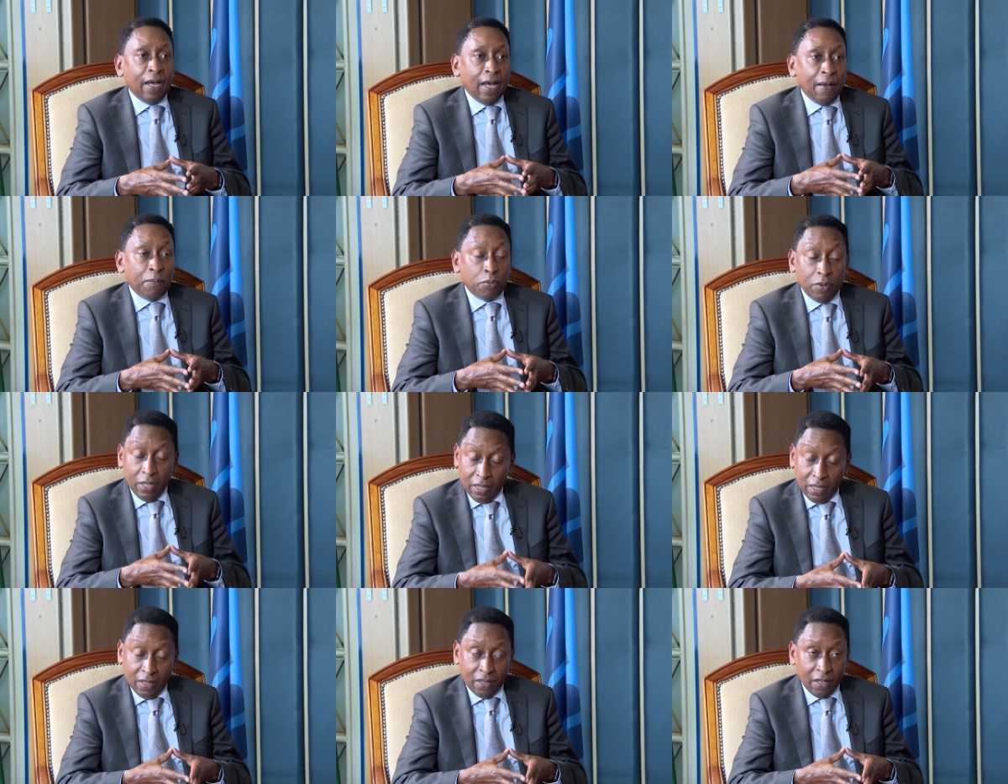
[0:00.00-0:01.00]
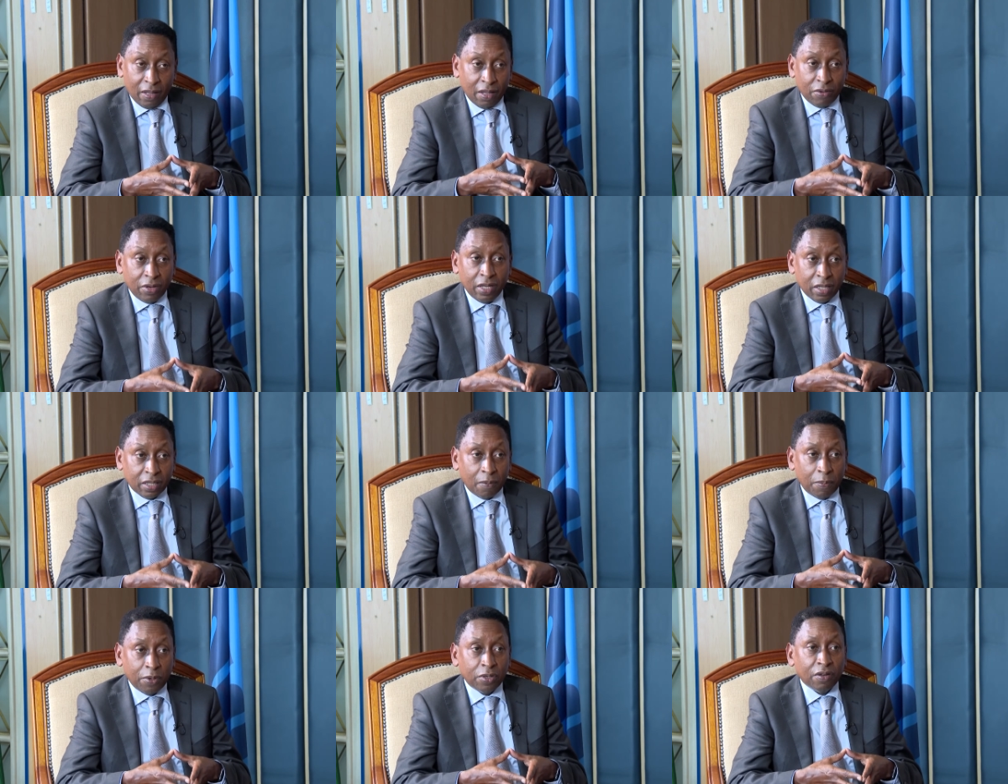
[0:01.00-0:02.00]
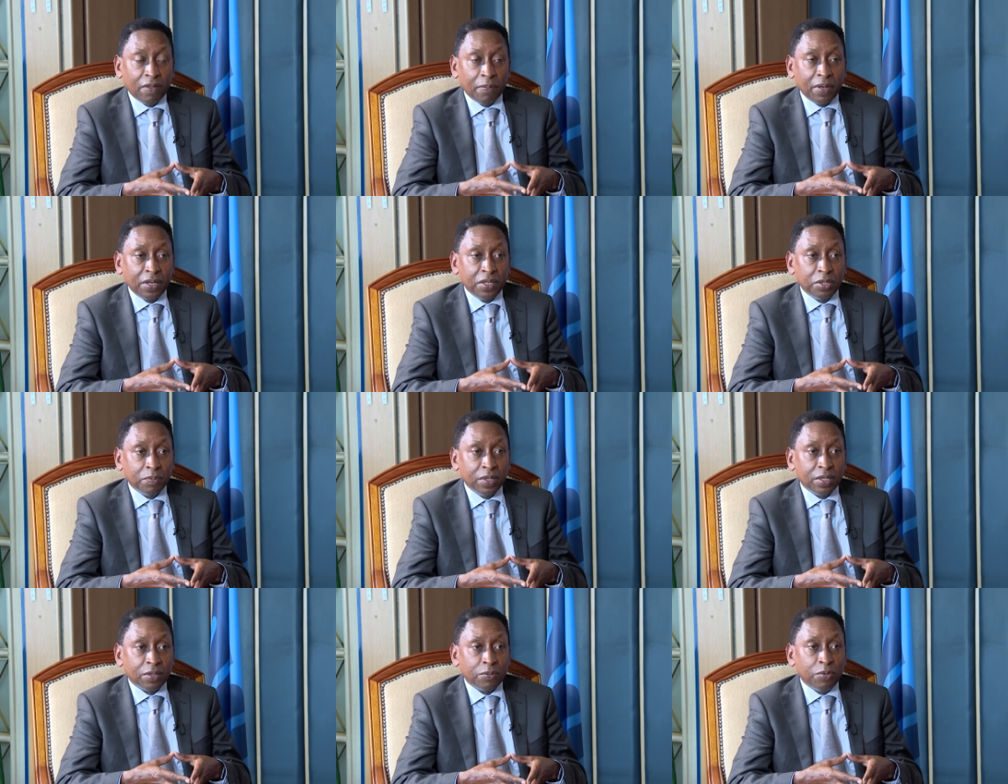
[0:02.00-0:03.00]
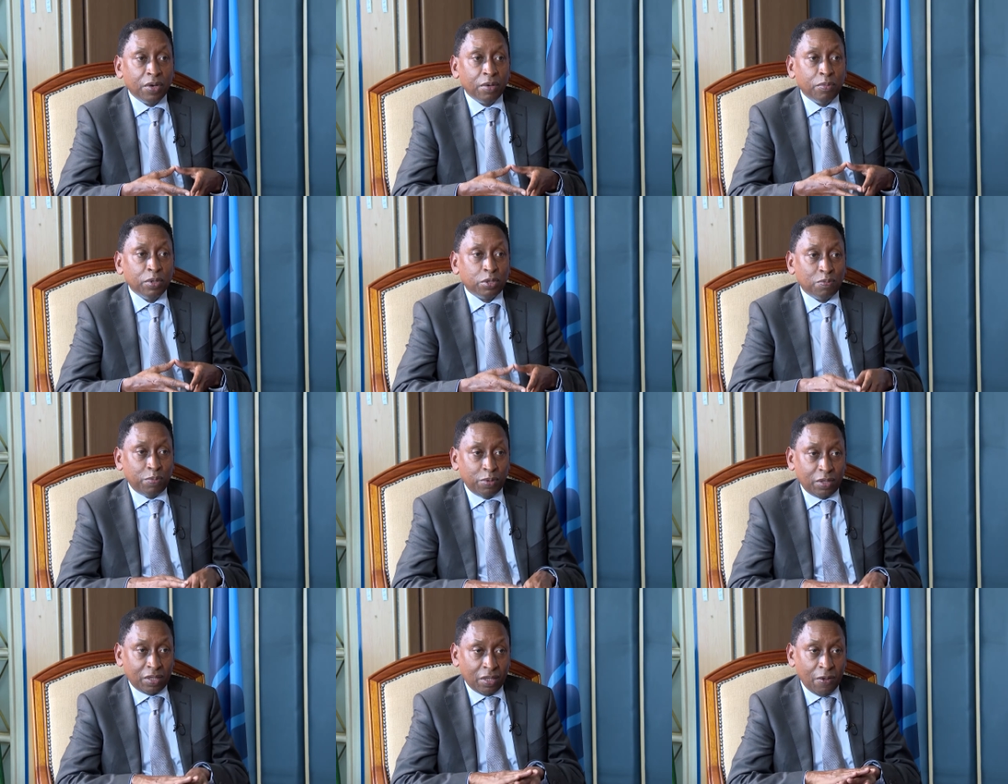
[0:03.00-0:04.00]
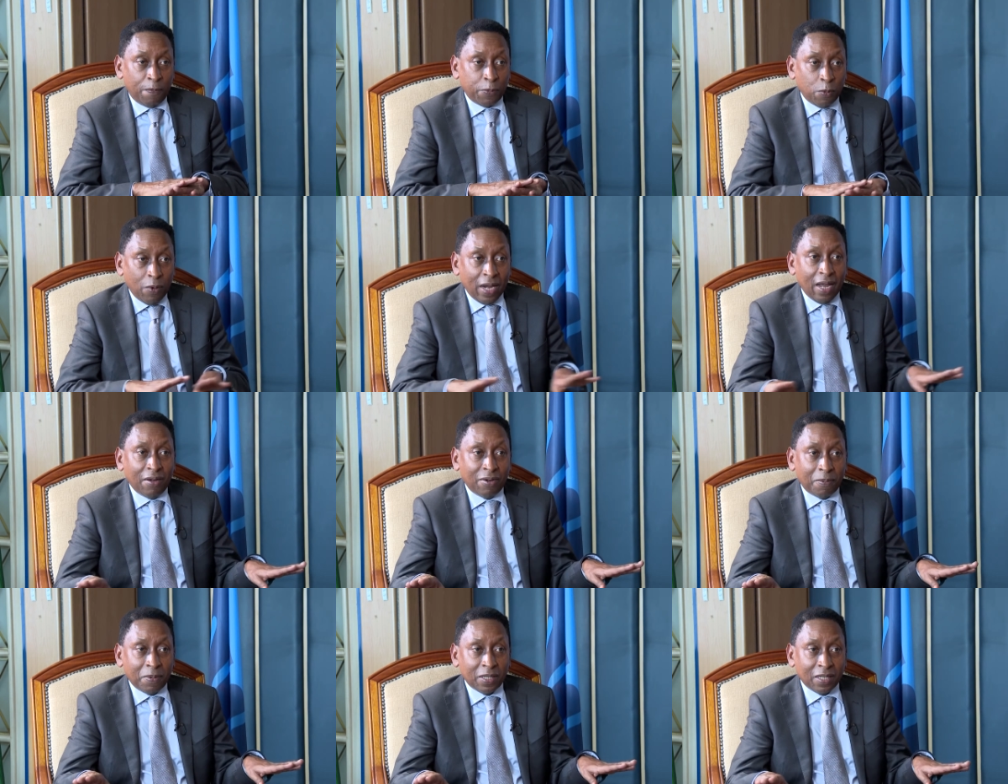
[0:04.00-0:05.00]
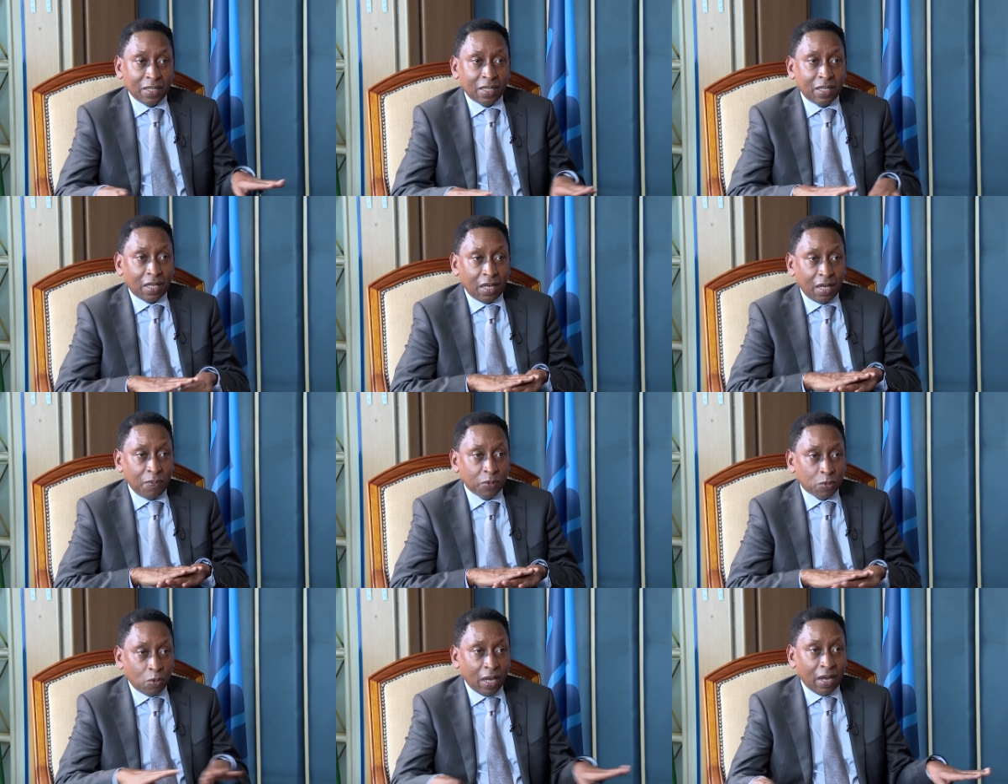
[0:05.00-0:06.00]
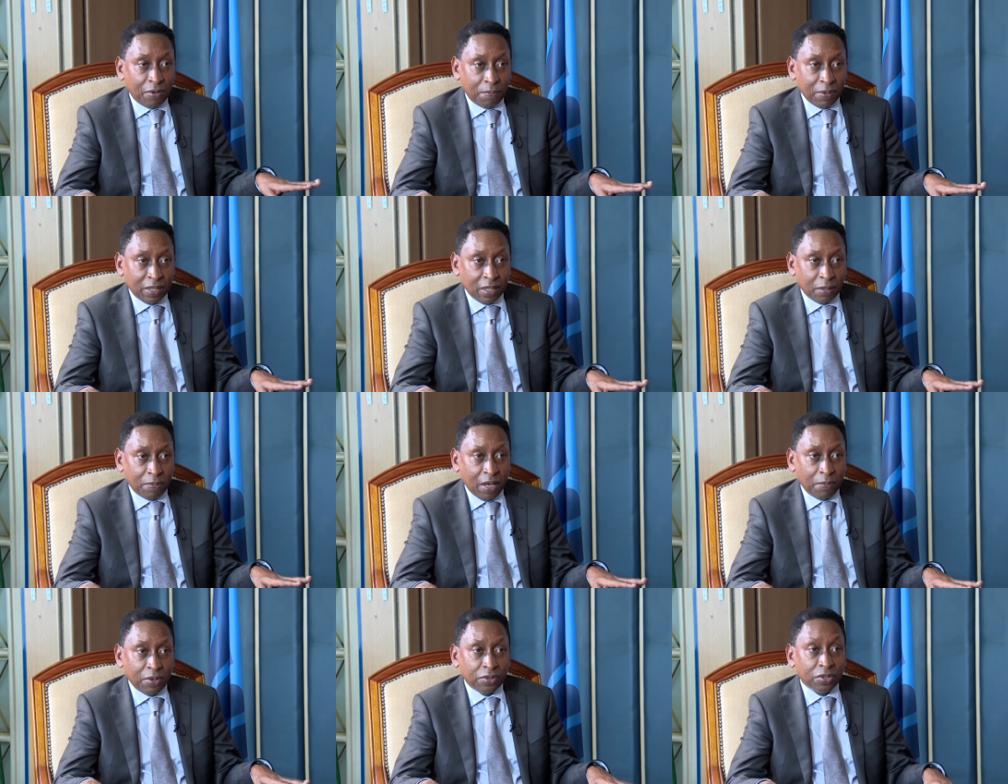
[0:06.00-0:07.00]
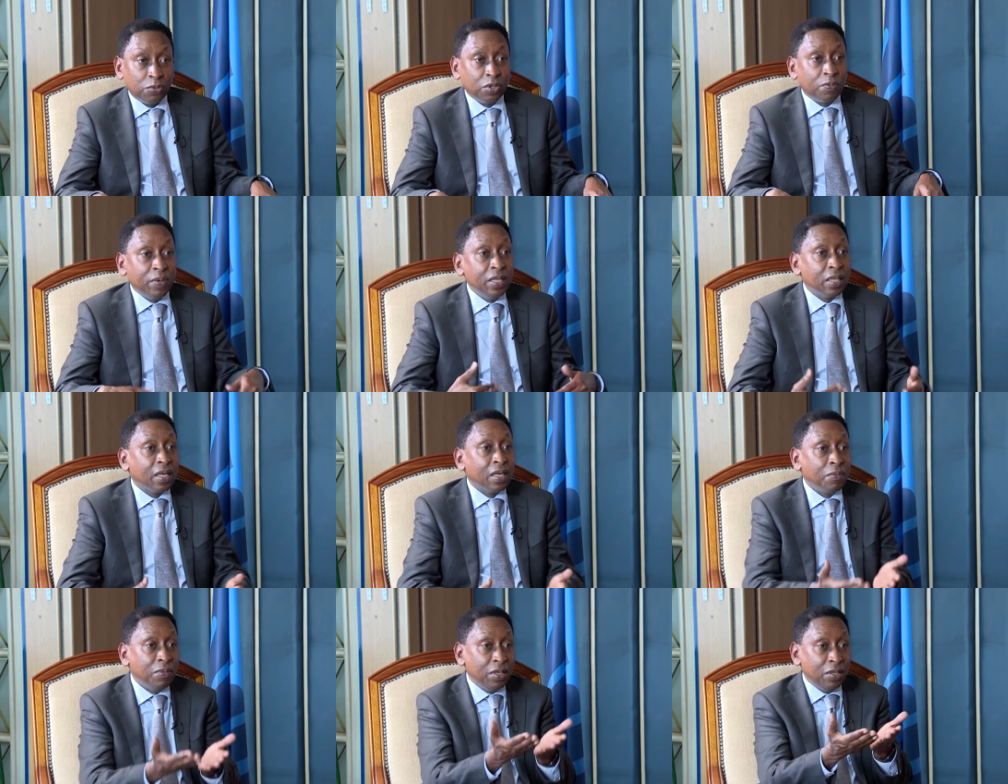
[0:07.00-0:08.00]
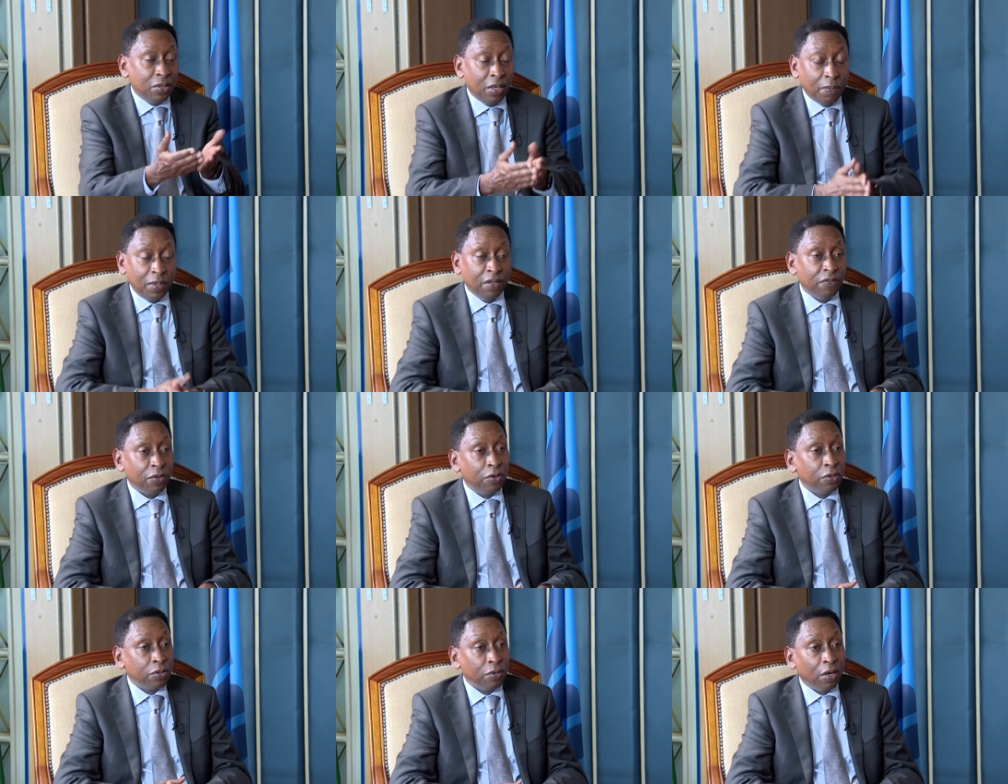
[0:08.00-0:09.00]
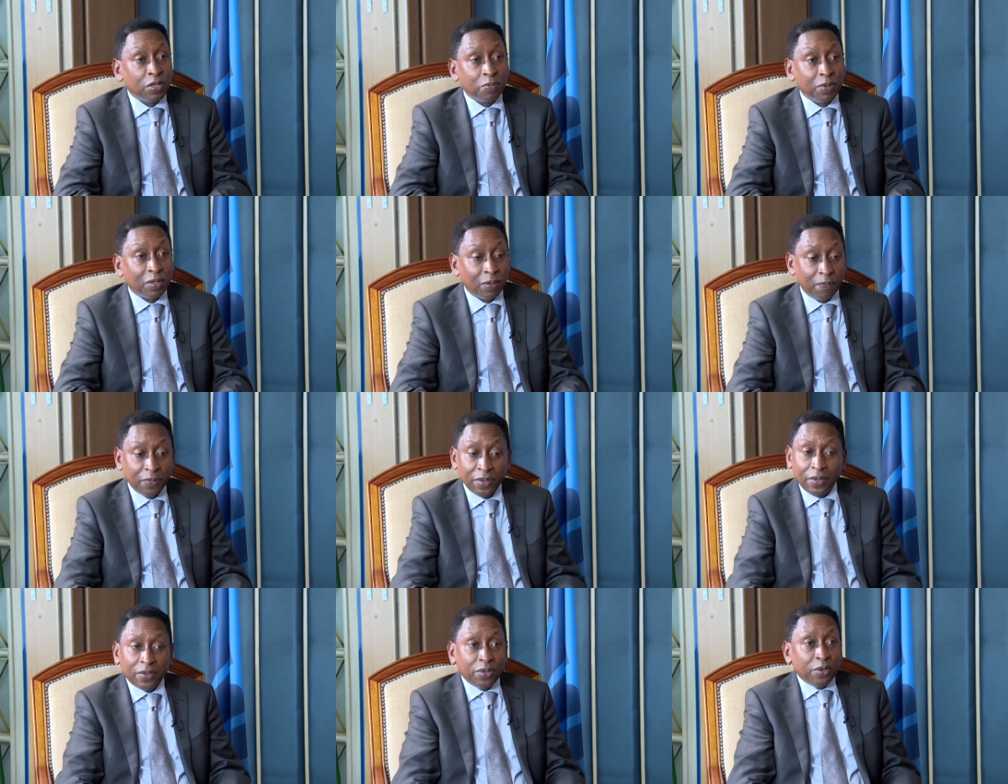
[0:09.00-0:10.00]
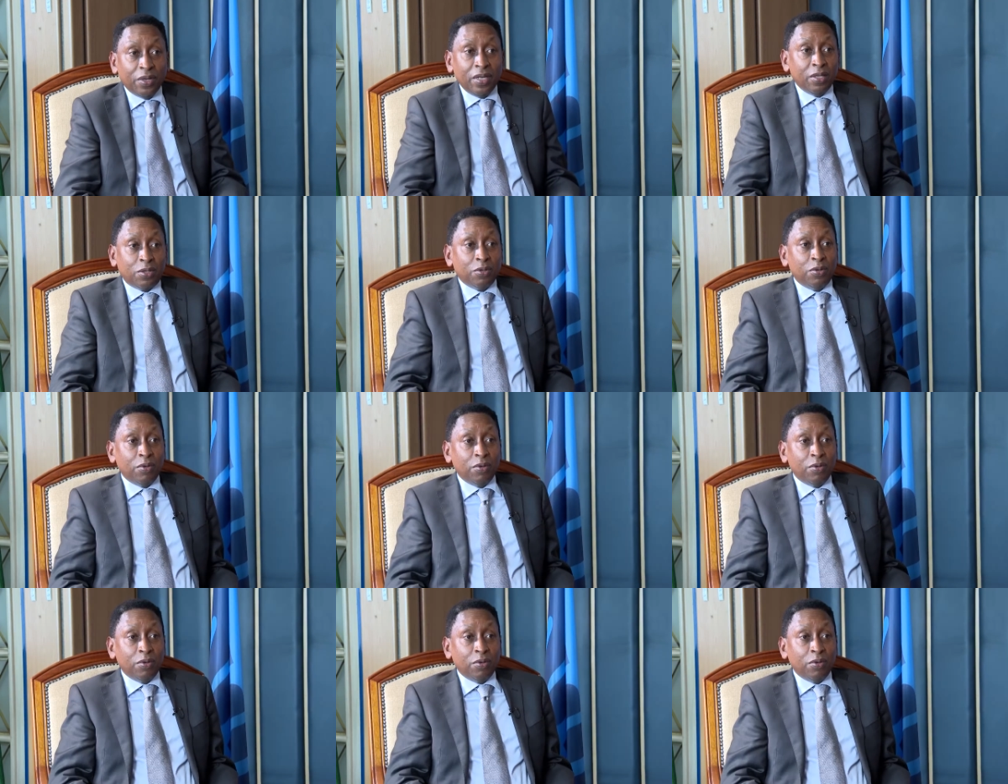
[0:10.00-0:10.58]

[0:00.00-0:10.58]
with the real support of the management, we were able to put 100% in claims, 100% biometrics, which basically means if you go to a hospital, you don't need to